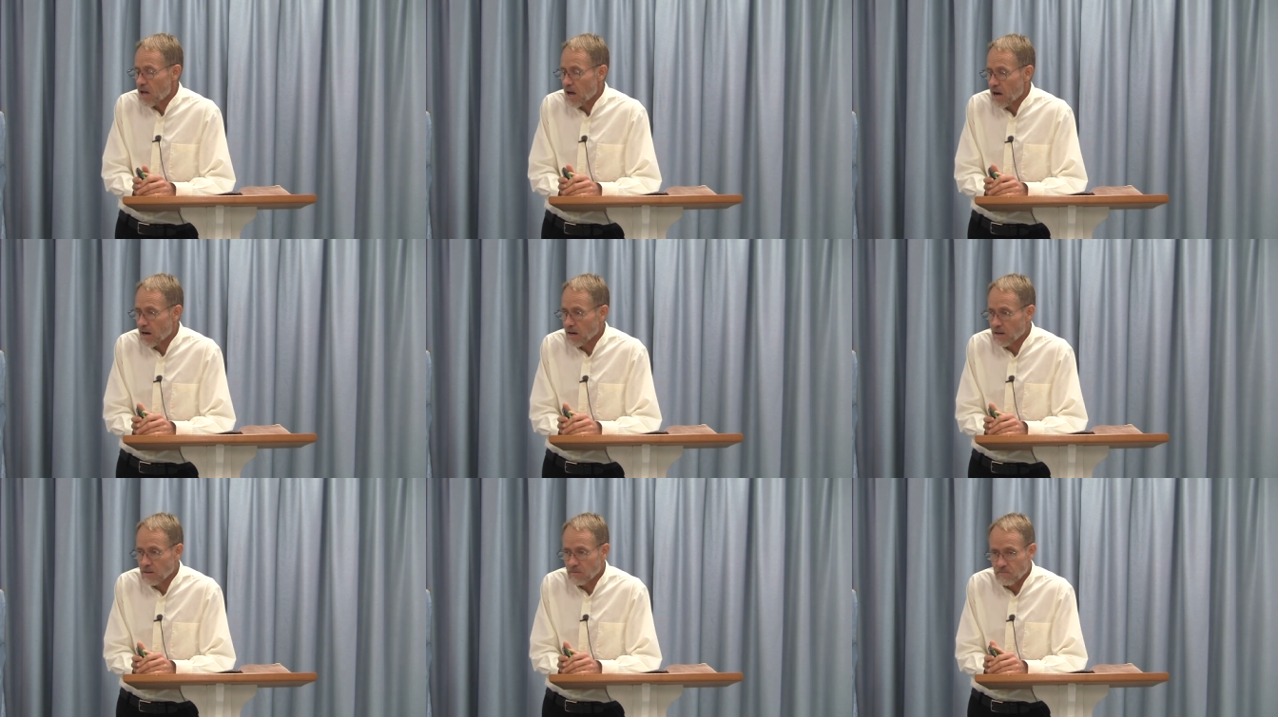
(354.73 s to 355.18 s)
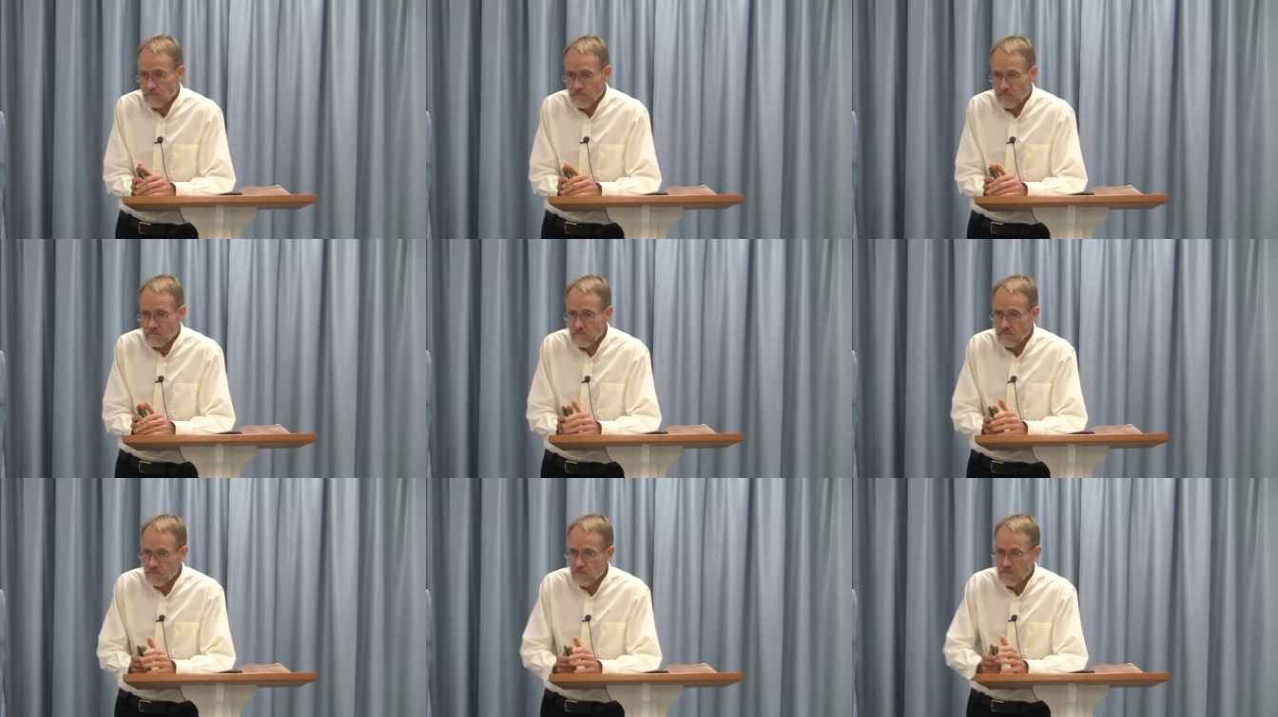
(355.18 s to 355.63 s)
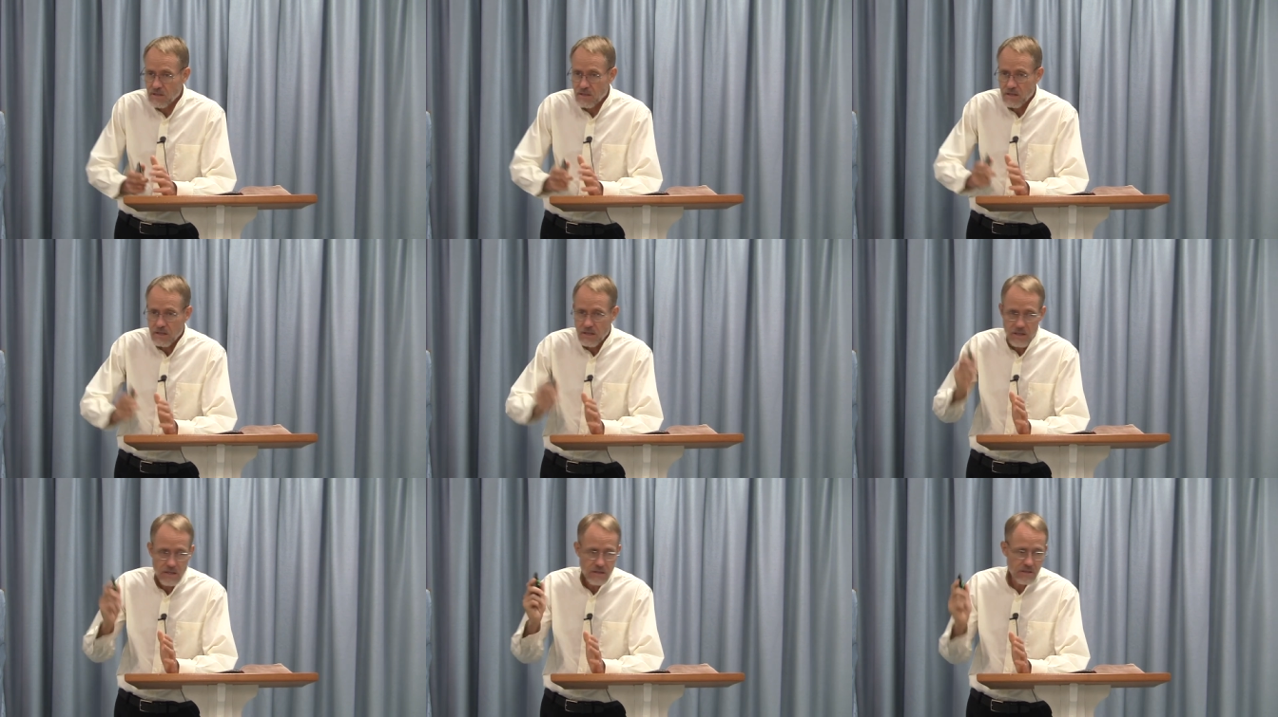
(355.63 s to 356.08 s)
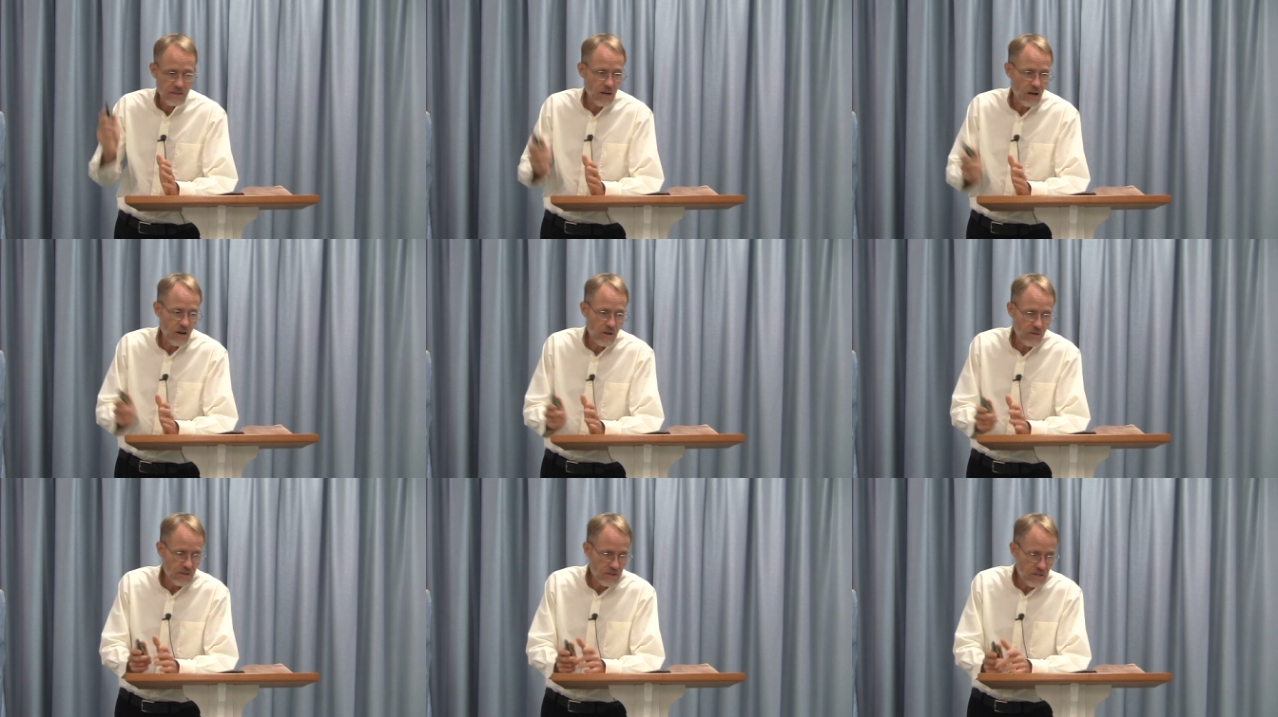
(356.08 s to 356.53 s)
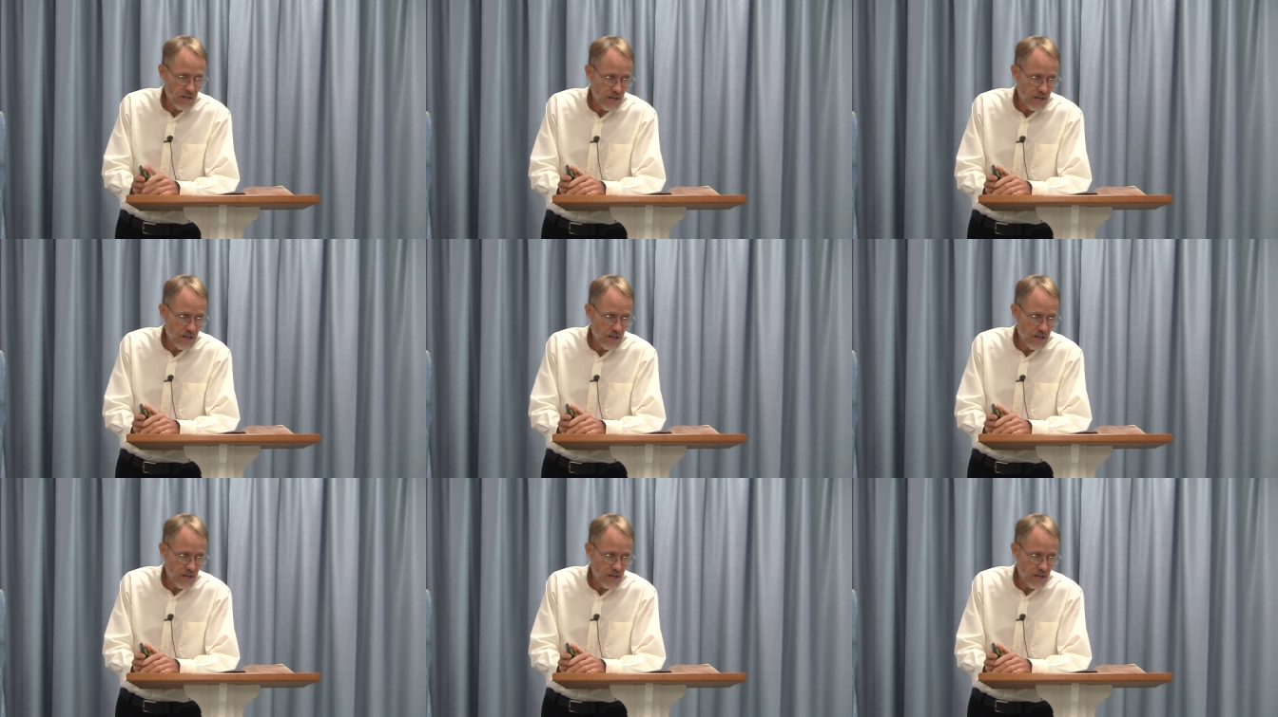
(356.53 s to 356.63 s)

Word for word: um, in all the